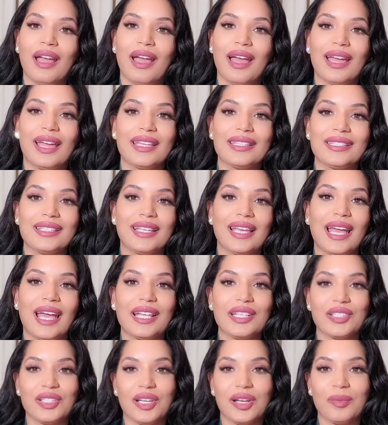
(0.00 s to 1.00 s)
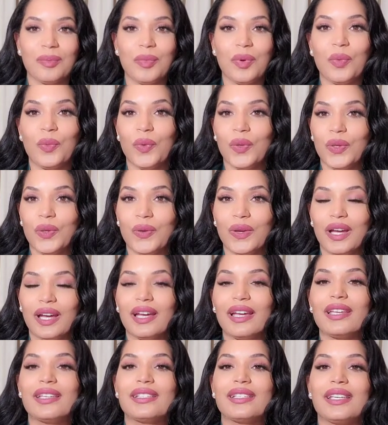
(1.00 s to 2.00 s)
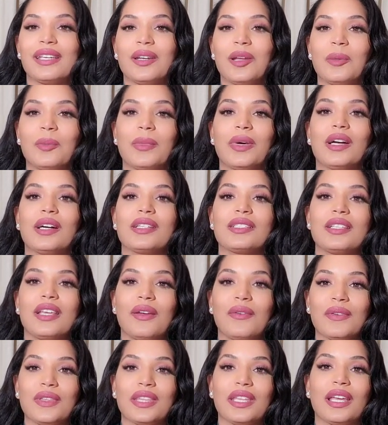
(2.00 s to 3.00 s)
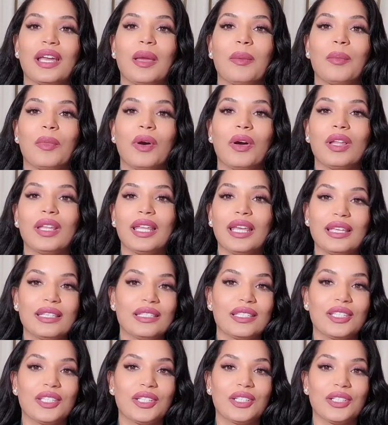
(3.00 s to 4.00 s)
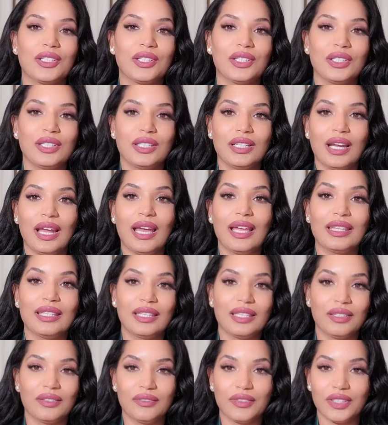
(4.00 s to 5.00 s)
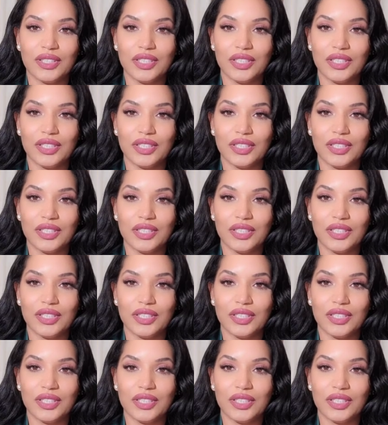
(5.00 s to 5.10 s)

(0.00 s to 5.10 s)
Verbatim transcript: I get to catch up with you guys and unbox everything I bought last year at the end of the